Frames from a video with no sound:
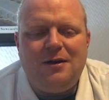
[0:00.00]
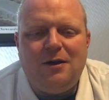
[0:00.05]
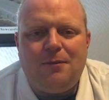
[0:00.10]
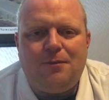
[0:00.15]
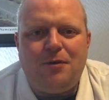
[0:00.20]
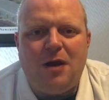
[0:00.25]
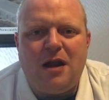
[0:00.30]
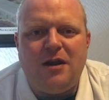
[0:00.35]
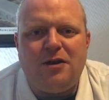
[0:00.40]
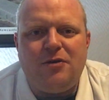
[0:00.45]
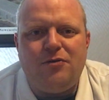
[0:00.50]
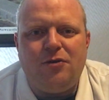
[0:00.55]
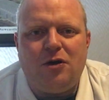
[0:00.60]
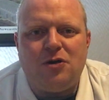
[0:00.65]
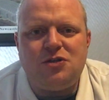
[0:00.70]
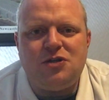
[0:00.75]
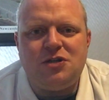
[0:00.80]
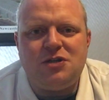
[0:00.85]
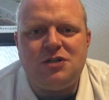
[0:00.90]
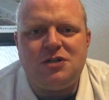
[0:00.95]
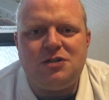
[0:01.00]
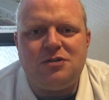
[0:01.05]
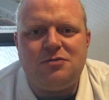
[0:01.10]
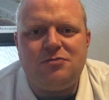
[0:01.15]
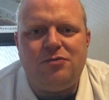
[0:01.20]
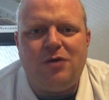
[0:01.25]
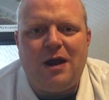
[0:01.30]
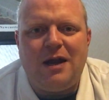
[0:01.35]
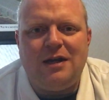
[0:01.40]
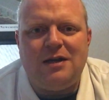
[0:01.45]
Brendan Rodgers,
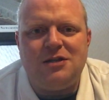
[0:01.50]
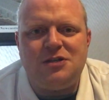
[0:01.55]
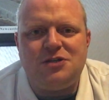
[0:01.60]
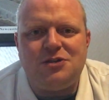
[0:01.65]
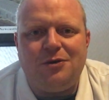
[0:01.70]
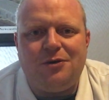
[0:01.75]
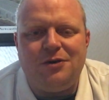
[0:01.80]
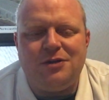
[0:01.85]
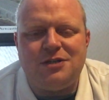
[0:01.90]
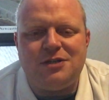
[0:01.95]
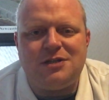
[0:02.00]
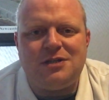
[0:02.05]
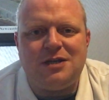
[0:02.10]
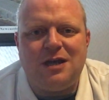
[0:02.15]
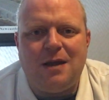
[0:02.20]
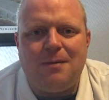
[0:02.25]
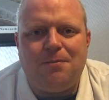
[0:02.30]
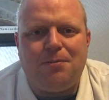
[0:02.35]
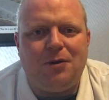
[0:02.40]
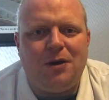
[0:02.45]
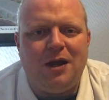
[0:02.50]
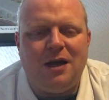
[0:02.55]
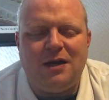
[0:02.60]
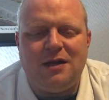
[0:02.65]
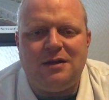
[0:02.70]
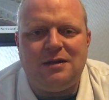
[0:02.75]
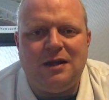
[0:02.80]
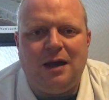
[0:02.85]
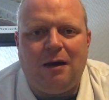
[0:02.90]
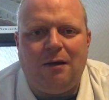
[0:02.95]
rightly so, is playing
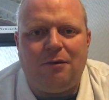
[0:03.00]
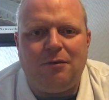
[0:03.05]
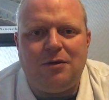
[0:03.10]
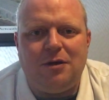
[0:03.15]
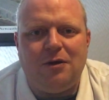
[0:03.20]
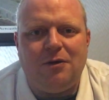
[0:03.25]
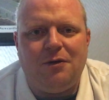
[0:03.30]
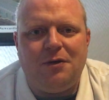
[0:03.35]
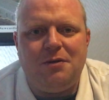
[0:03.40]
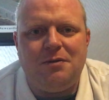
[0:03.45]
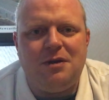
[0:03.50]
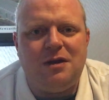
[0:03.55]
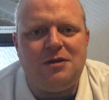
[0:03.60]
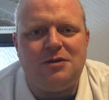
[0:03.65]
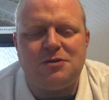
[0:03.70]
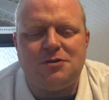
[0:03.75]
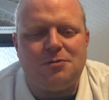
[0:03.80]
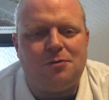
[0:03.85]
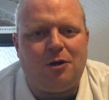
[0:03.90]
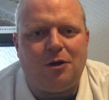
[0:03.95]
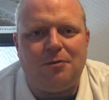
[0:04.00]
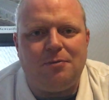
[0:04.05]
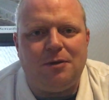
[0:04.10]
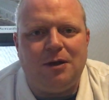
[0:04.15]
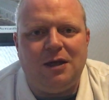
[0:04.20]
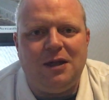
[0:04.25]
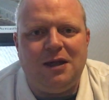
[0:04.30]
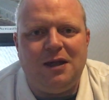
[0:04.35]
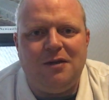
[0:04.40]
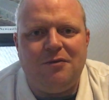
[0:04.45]
it down. He doesn't want him to
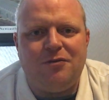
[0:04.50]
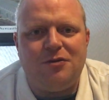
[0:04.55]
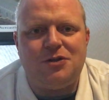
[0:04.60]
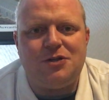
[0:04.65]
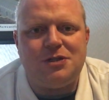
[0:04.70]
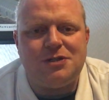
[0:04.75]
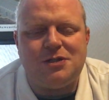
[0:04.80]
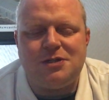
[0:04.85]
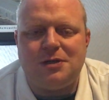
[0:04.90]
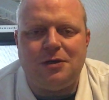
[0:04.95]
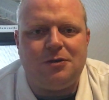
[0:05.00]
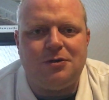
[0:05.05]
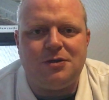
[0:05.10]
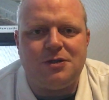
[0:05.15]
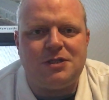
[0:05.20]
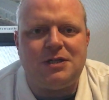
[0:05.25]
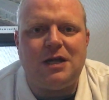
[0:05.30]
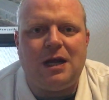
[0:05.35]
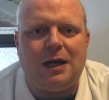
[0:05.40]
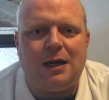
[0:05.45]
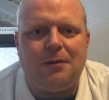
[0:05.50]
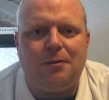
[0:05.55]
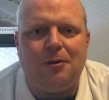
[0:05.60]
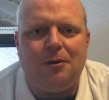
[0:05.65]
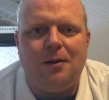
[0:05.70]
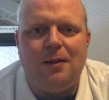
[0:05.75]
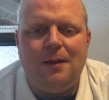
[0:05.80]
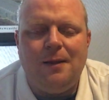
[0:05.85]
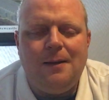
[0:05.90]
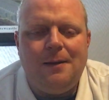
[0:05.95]
leave, which is
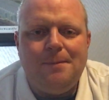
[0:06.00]
understandable.